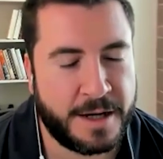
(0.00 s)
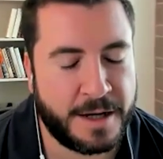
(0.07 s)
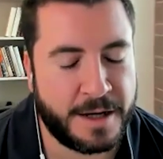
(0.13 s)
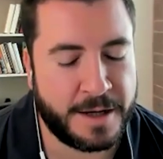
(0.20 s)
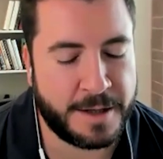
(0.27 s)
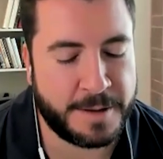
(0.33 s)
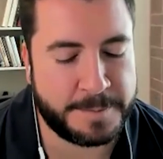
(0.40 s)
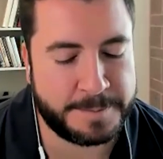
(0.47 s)

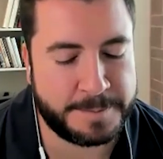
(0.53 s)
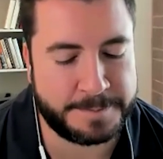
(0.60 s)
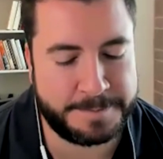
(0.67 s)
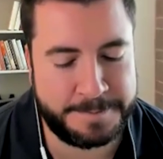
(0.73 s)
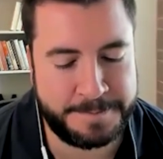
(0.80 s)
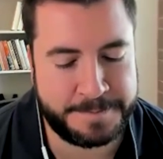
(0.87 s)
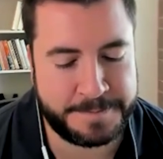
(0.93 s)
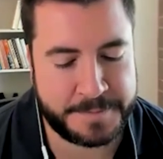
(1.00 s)
Um,
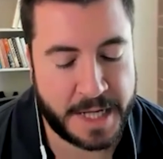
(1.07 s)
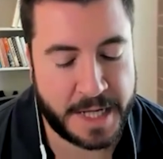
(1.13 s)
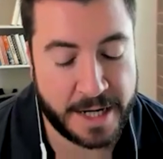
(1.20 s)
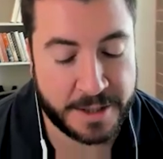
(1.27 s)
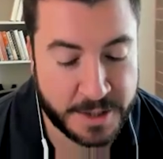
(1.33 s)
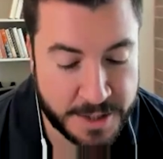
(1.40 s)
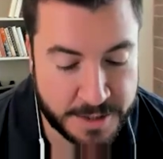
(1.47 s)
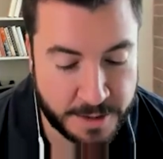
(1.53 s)

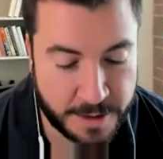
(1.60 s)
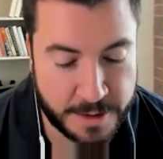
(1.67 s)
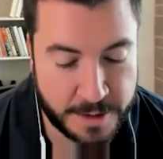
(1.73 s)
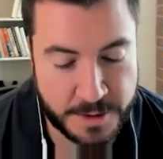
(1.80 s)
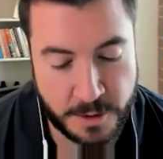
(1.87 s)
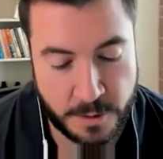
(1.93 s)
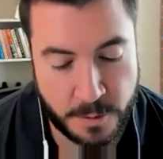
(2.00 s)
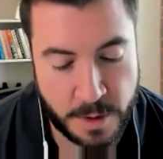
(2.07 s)
I actually
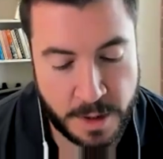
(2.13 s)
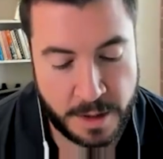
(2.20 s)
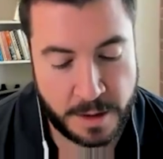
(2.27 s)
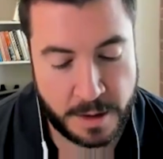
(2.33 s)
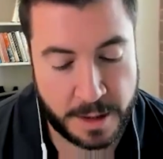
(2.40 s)
started so